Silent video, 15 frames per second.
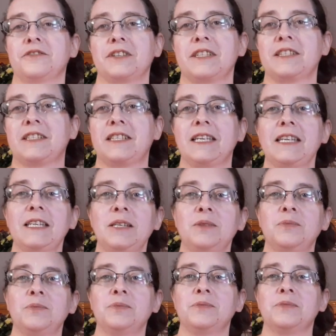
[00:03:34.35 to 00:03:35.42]
these
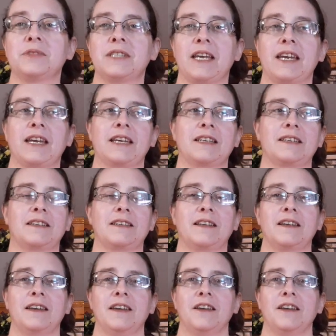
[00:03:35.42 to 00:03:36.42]
teams, and